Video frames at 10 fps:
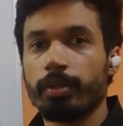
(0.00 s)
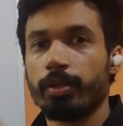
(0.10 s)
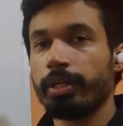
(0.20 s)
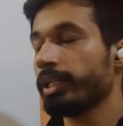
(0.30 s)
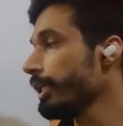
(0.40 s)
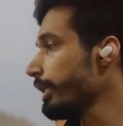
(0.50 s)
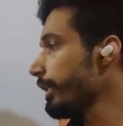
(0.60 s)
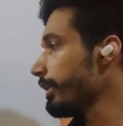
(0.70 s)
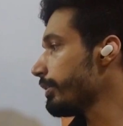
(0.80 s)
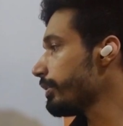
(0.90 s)
Alright?
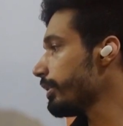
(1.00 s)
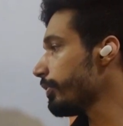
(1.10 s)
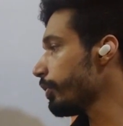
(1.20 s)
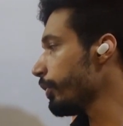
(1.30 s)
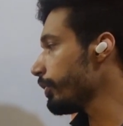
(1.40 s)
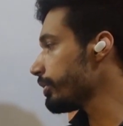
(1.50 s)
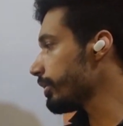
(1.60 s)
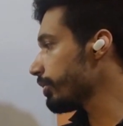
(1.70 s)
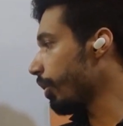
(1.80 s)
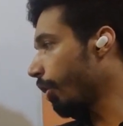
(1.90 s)
It will going to
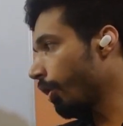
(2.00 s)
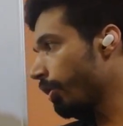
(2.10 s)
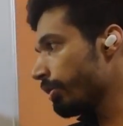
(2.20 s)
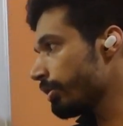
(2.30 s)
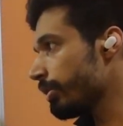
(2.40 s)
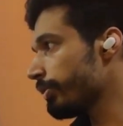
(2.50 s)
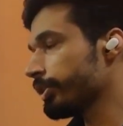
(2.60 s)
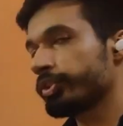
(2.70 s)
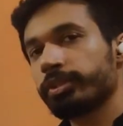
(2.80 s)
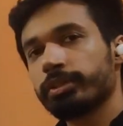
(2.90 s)
search all the
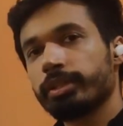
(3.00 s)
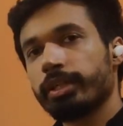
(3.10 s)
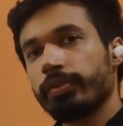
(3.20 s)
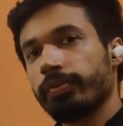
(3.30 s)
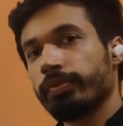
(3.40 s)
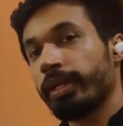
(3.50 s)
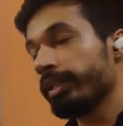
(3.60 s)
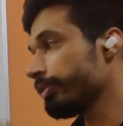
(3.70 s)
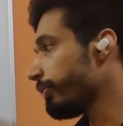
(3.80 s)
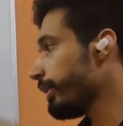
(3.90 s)
versions, and
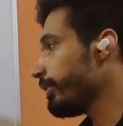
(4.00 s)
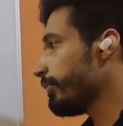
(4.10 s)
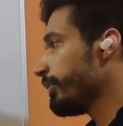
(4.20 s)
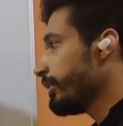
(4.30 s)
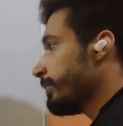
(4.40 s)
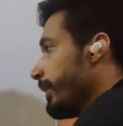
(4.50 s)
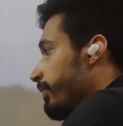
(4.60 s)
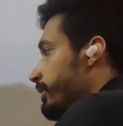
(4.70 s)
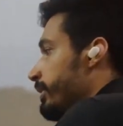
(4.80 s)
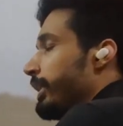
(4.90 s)
when it finds the first
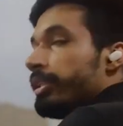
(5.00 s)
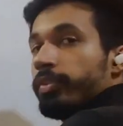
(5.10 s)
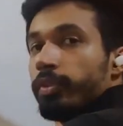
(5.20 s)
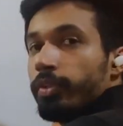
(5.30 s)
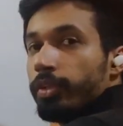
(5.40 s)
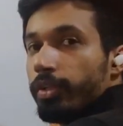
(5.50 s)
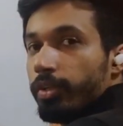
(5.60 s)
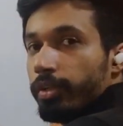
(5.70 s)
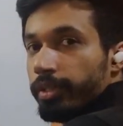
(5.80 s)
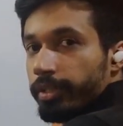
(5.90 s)
bad version, then it
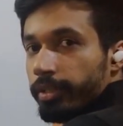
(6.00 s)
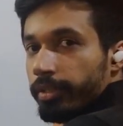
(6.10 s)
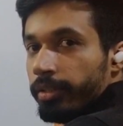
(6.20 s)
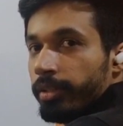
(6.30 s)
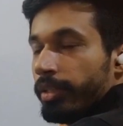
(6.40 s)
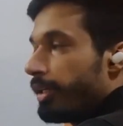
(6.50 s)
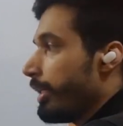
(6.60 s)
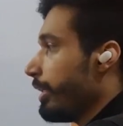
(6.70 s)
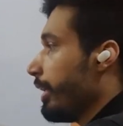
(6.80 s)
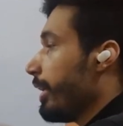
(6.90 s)
will return.
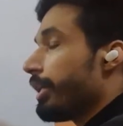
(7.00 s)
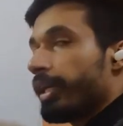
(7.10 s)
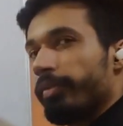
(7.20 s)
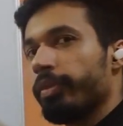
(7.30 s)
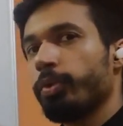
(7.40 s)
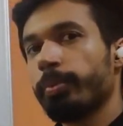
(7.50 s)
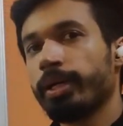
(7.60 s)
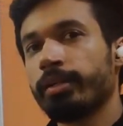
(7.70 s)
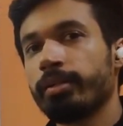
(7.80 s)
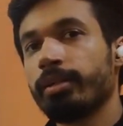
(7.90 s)
Right? Can we do
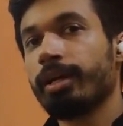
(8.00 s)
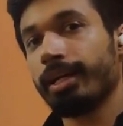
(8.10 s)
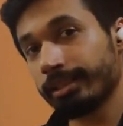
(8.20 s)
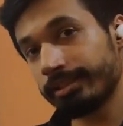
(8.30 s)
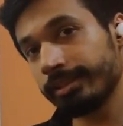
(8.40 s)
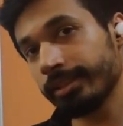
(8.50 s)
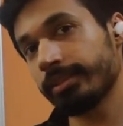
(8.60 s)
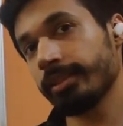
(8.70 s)
better? As